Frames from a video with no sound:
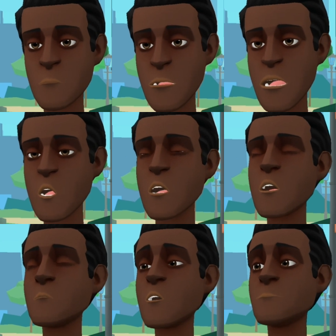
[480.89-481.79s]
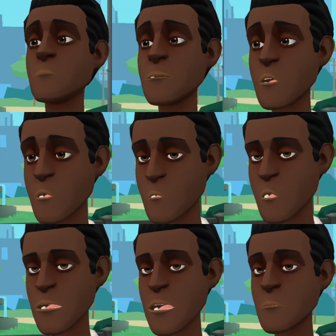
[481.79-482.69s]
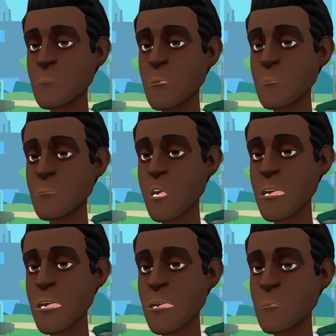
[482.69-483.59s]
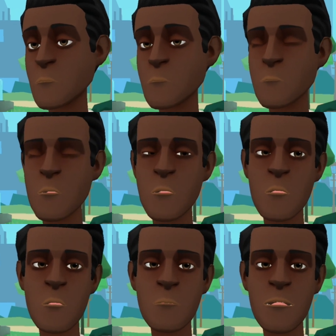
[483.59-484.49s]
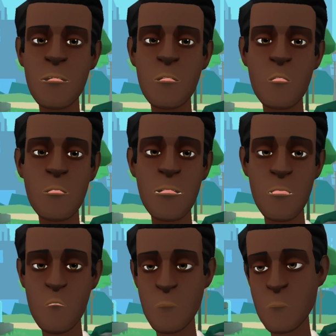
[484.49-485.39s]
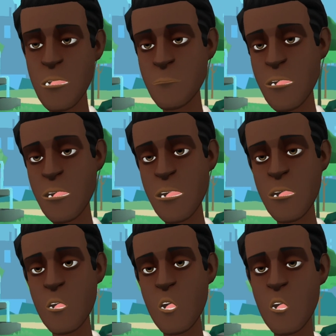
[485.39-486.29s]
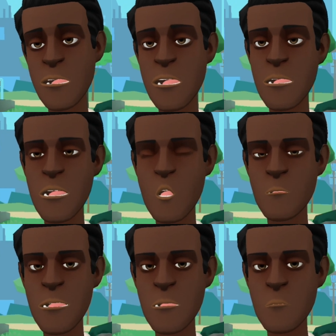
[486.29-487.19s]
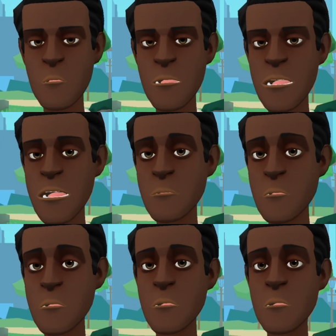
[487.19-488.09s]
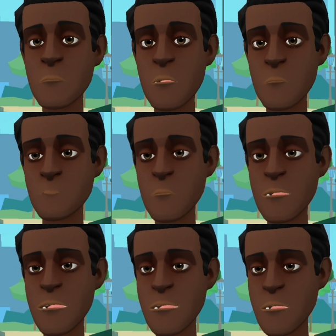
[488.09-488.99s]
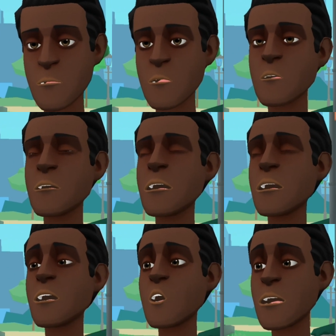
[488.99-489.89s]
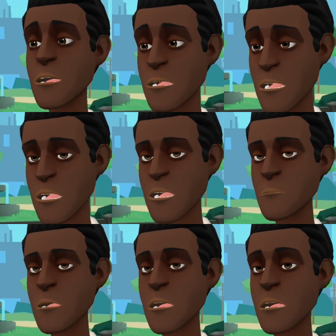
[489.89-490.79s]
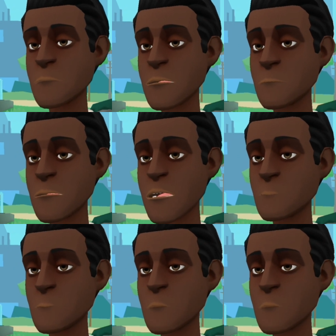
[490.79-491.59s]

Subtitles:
On one hand, for what he is, he's fine. He has a few good moments, and he does grow a bit throughout the season, but honestly, his lackluster personality is what really holds him back.